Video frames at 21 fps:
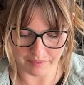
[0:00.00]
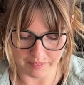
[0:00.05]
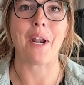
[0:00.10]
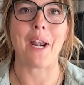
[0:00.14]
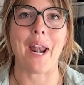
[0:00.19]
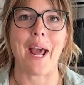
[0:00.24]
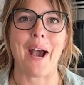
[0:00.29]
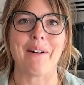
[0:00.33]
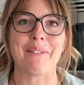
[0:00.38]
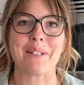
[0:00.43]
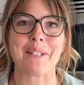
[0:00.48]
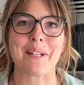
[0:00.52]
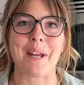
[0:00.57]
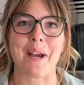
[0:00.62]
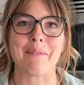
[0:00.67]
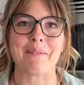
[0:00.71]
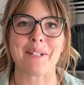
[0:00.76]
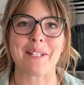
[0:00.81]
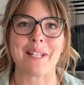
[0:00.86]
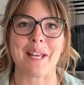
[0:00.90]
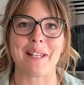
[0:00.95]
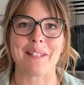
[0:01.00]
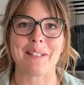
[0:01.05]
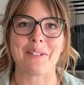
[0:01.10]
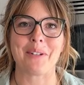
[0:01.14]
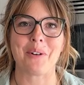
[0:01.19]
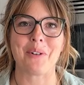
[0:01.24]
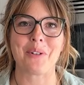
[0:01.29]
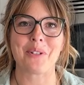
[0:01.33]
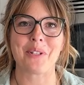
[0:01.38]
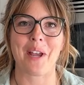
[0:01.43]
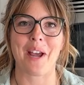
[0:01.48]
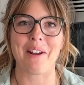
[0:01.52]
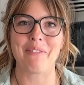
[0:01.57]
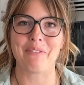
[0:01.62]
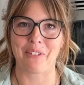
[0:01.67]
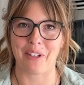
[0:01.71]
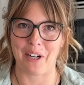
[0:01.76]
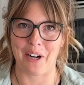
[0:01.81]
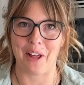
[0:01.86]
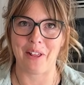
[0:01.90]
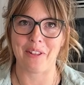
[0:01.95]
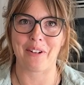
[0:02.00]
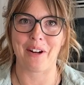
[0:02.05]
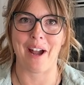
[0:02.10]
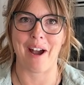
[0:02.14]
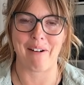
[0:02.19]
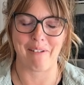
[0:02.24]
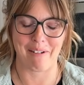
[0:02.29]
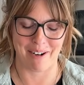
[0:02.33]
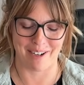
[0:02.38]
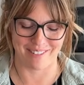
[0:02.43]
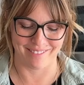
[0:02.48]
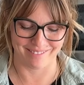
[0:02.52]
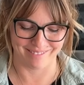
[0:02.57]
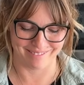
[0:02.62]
Now it's time to set the dough aside for another hour.